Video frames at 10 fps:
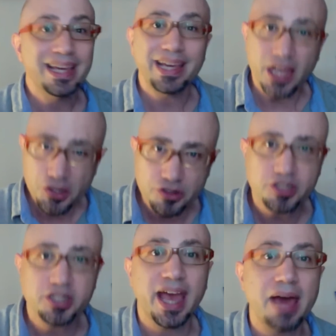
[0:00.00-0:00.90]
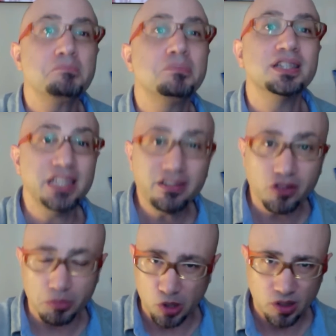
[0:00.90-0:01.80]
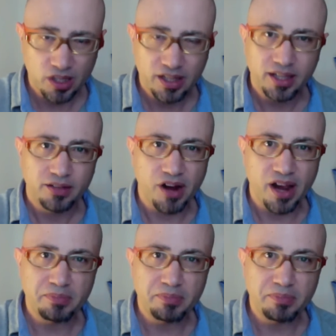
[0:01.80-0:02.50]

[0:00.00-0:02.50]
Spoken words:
interesting and believable, right?